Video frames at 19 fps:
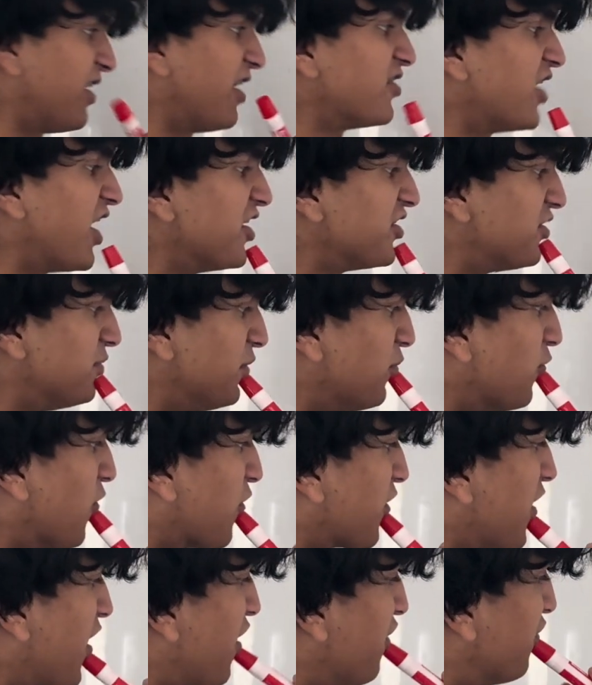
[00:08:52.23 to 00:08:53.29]
I should be
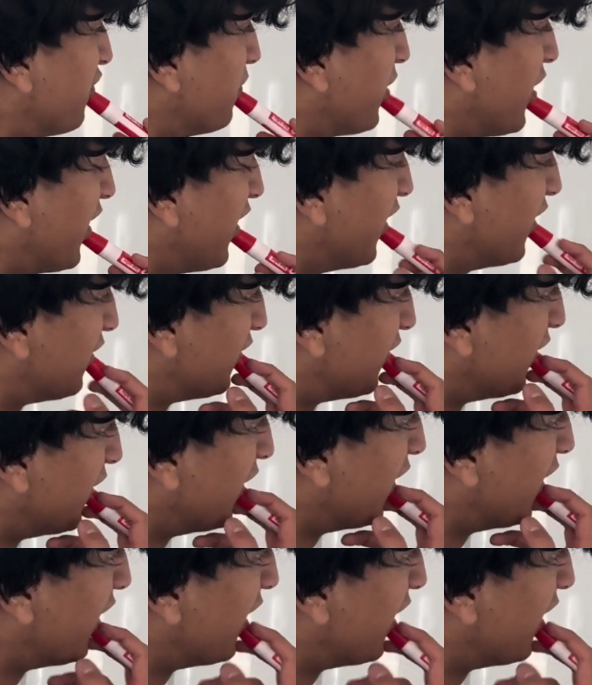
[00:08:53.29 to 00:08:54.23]
more confident in my answer.